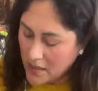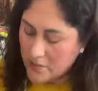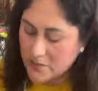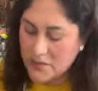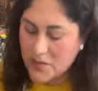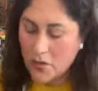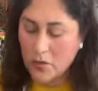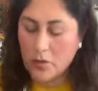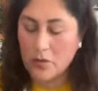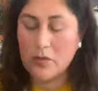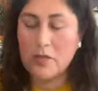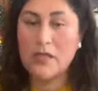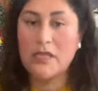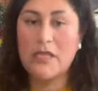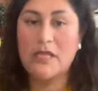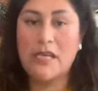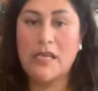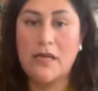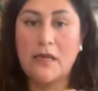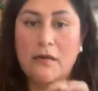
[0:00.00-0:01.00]
it comes all
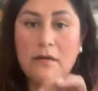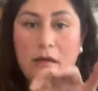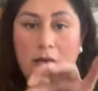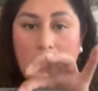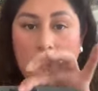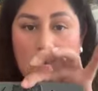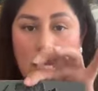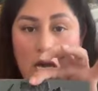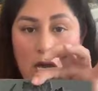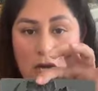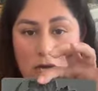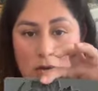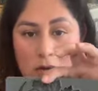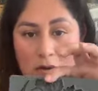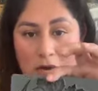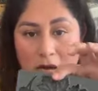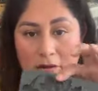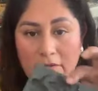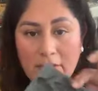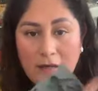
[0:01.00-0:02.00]
clean. And now
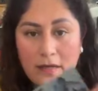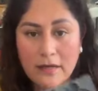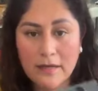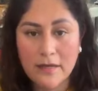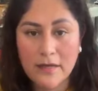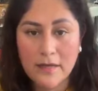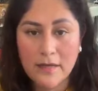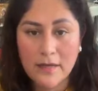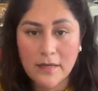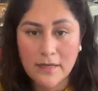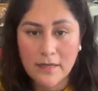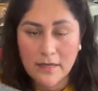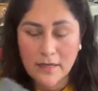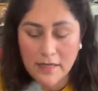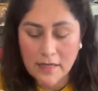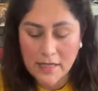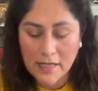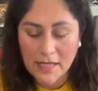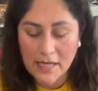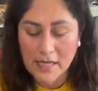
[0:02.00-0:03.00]
you have a
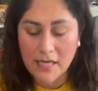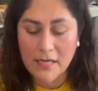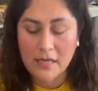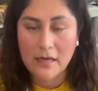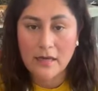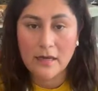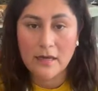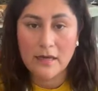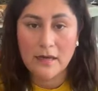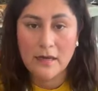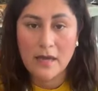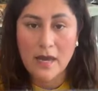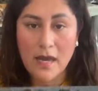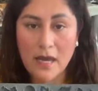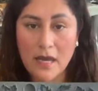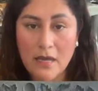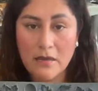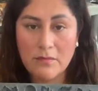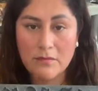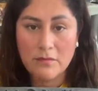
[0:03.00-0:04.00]
clean
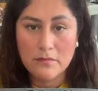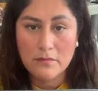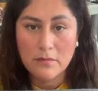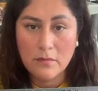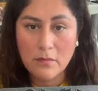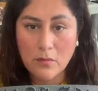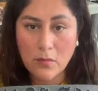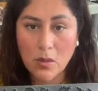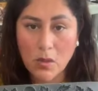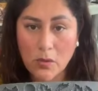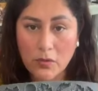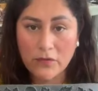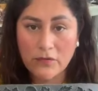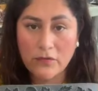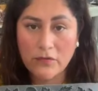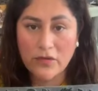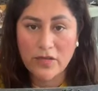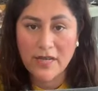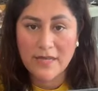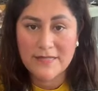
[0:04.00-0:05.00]

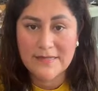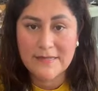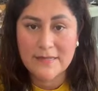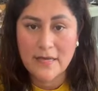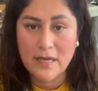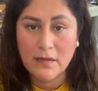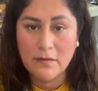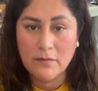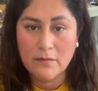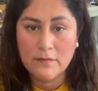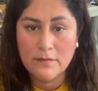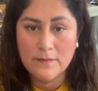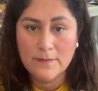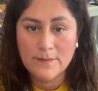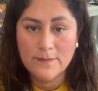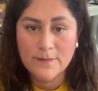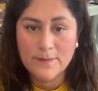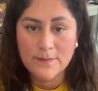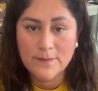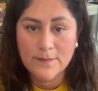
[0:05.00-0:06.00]
mold for next time.